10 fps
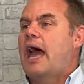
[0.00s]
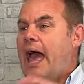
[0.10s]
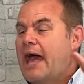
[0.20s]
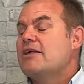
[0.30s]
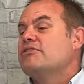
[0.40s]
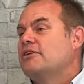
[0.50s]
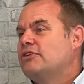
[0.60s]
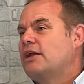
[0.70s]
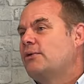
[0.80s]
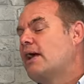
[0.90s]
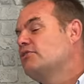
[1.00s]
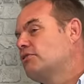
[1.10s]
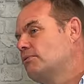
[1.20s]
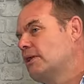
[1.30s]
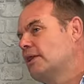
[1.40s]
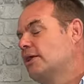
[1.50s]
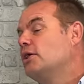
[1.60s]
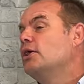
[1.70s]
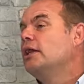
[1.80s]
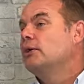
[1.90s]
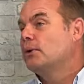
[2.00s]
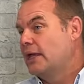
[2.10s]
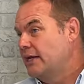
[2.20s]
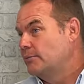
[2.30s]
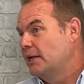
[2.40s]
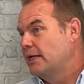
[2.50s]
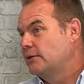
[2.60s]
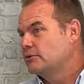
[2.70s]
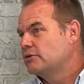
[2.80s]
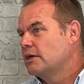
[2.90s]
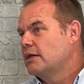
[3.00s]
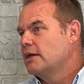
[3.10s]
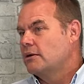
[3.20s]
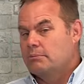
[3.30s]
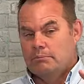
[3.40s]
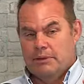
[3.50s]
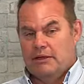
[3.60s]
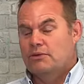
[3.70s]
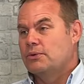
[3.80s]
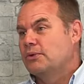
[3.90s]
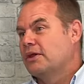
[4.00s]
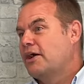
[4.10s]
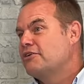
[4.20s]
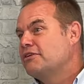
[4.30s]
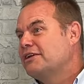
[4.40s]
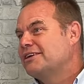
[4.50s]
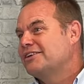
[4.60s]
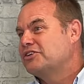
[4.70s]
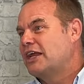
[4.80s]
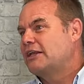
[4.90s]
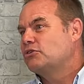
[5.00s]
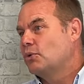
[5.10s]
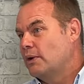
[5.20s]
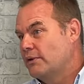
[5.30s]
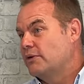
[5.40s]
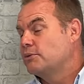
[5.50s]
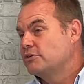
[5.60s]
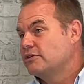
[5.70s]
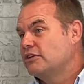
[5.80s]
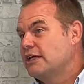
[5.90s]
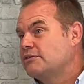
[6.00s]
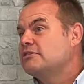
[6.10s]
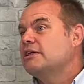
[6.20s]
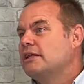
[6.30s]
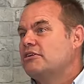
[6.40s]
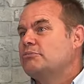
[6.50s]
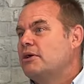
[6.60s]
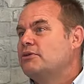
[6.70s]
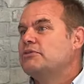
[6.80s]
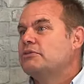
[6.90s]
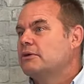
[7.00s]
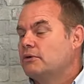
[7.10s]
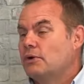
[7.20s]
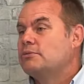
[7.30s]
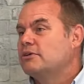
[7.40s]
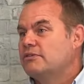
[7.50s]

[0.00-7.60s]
as a generation, whether early or later millennials, be it through the COVID challenge or whether it was a G F C, they've both groups have